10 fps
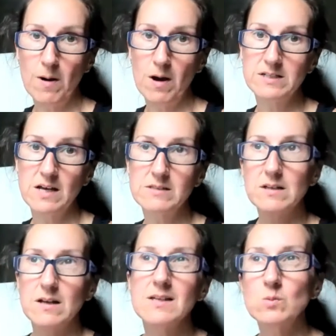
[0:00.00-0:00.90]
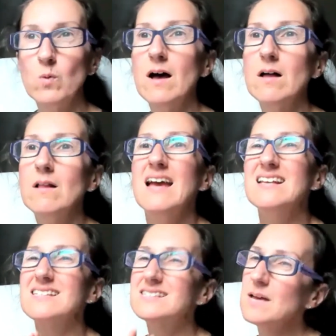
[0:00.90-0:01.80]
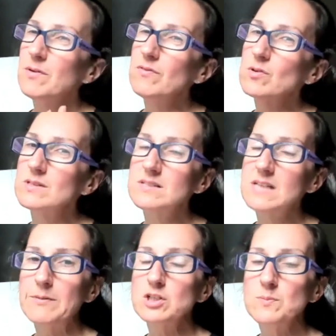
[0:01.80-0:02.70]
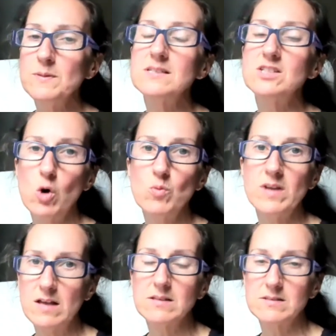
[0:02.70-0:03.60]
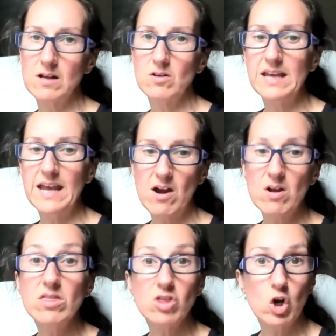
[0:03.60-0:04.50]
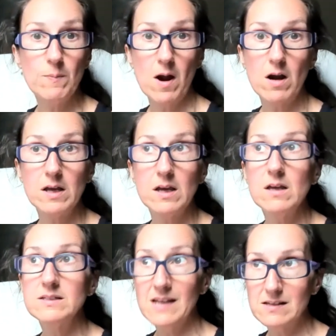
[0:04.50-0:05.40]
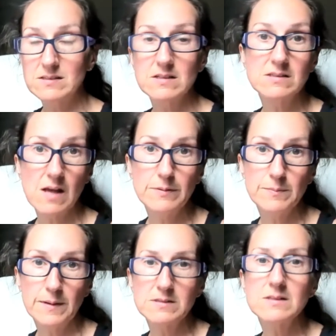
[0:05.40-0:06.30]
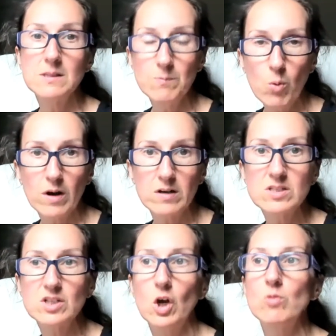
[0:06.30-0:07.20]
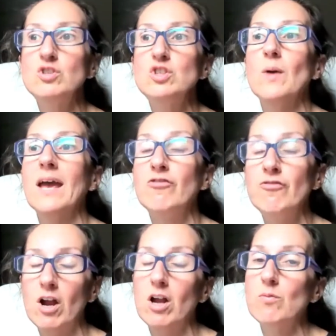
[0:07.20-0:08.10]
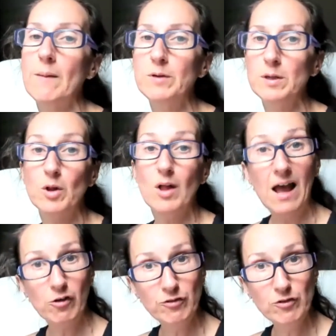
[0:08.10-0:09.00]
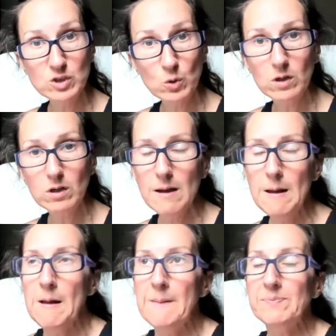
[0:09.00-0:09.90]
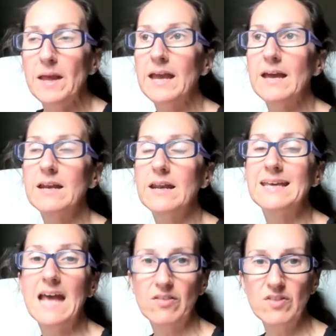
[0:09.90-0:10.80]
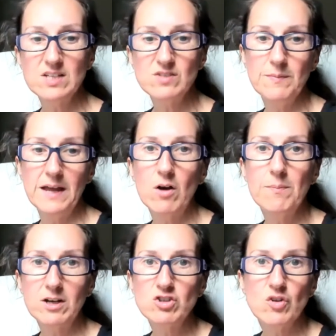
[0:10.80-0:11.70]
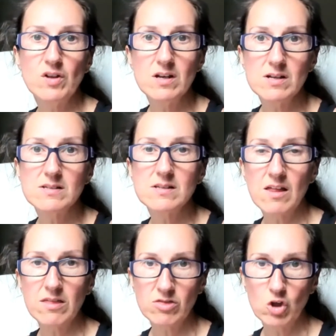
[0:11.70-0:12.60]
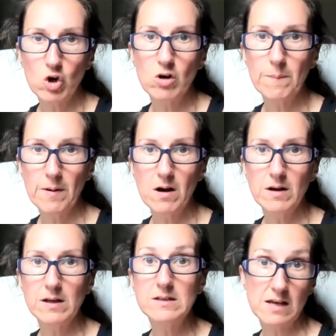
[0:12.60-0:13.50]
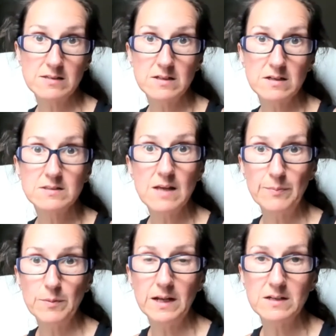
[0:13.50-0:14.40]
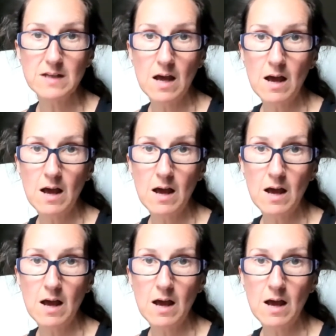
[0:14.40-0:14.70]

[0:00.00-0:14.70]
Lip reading: party tested as well. Some of those establishments don't necessarily carry third party tested supplements. It's important to go to a very reputable health food store and get things from there and make sure that it is a third-party tested supplement